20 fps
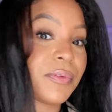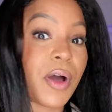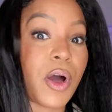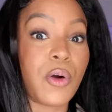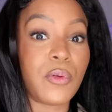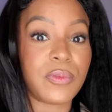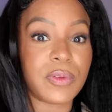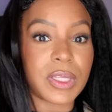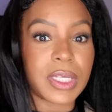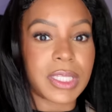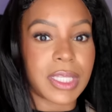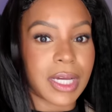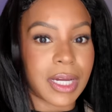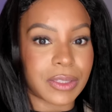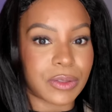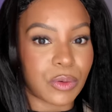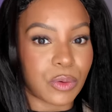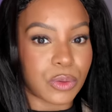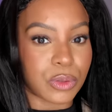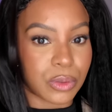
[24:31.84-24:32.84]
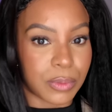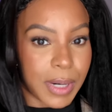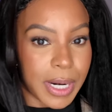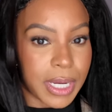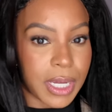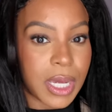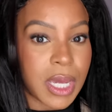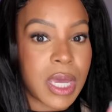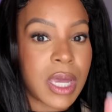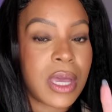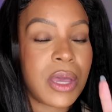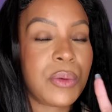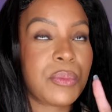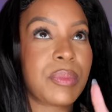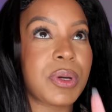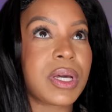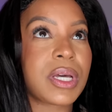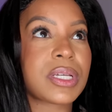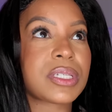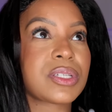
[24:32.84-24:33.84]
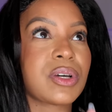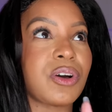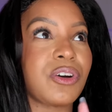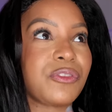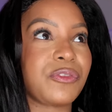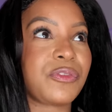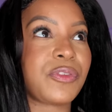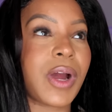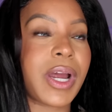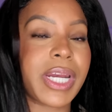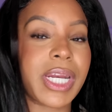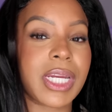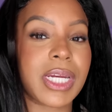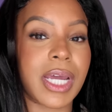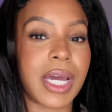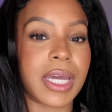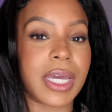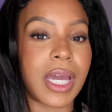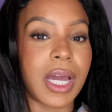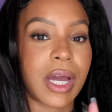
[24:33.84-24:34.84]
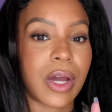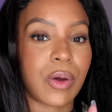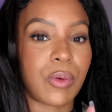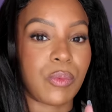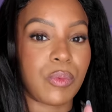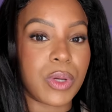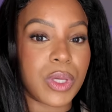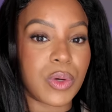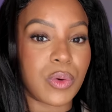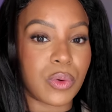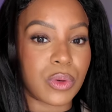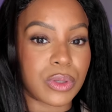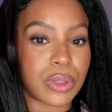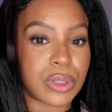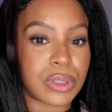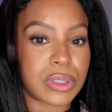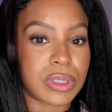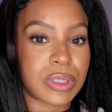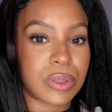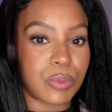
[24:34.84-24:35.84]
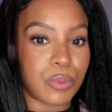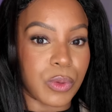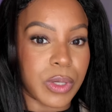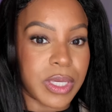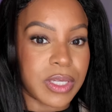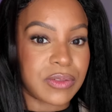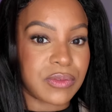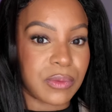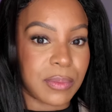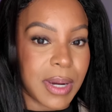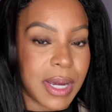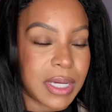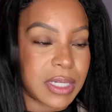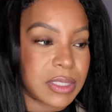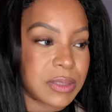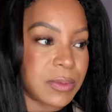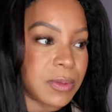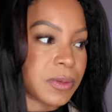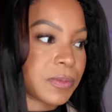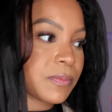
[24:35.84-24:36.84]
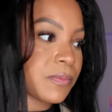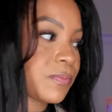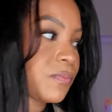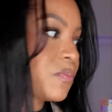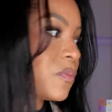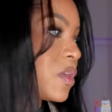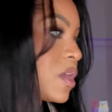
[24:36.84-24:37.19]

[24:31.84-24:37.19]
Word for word: Hopefully they got the order right because on Friday night we ordered some wings for my husband